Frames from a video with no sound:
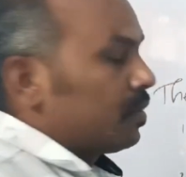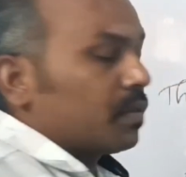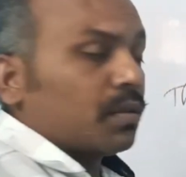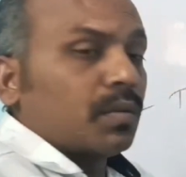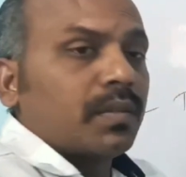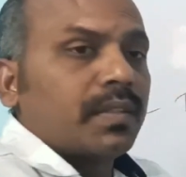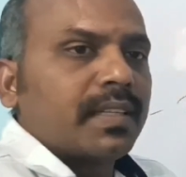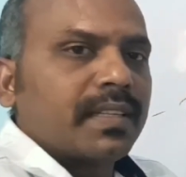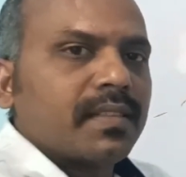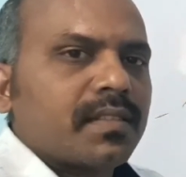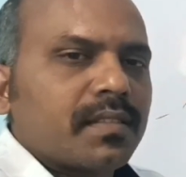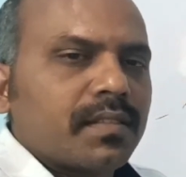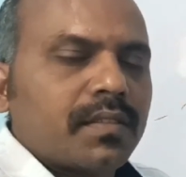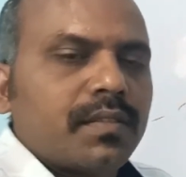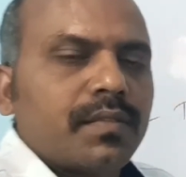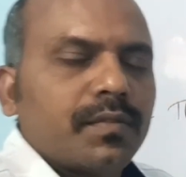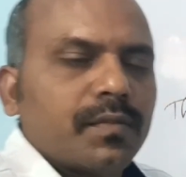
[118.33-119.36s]
So it is
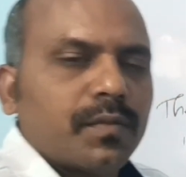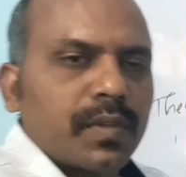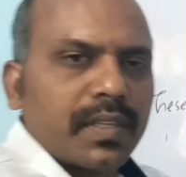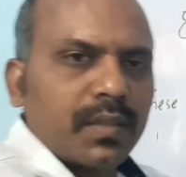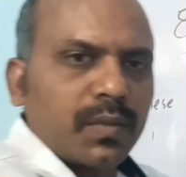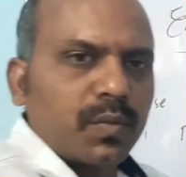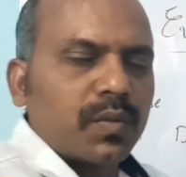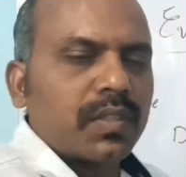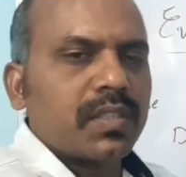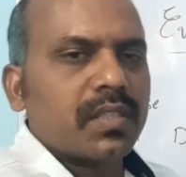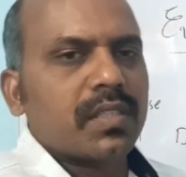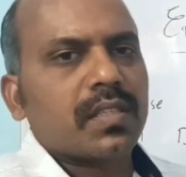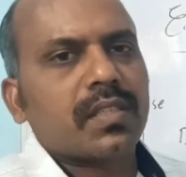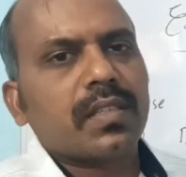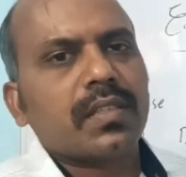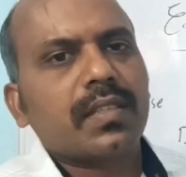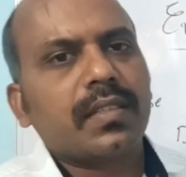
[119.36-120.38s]
very
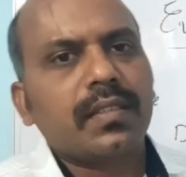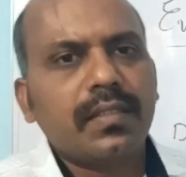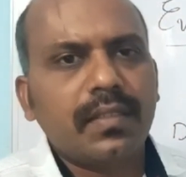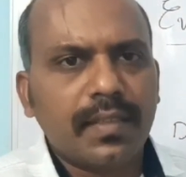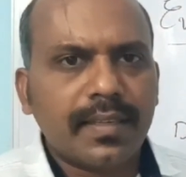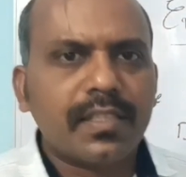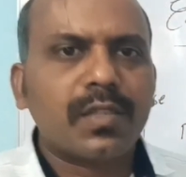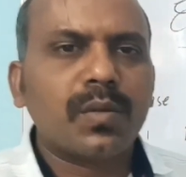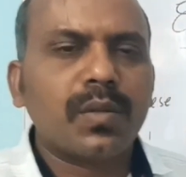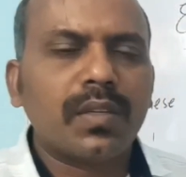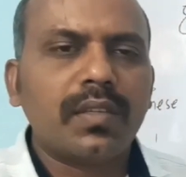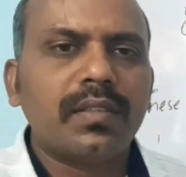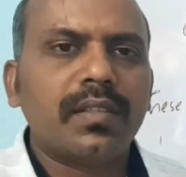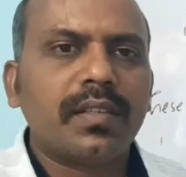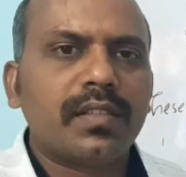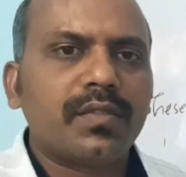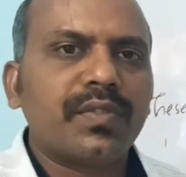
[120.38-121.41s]
worst thing actually
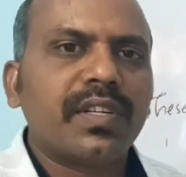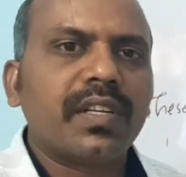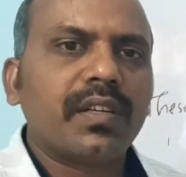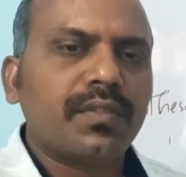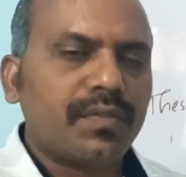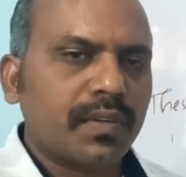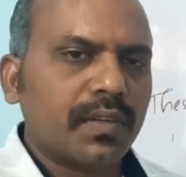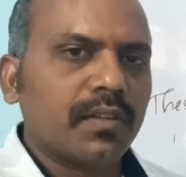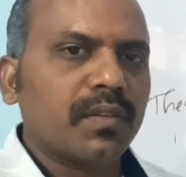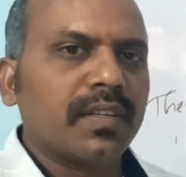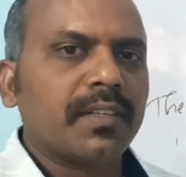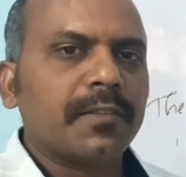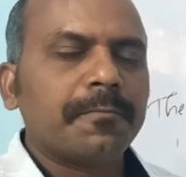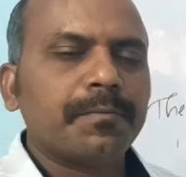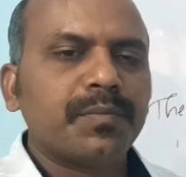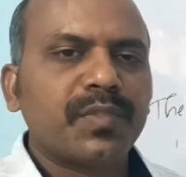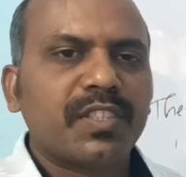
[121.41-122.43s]
that we are following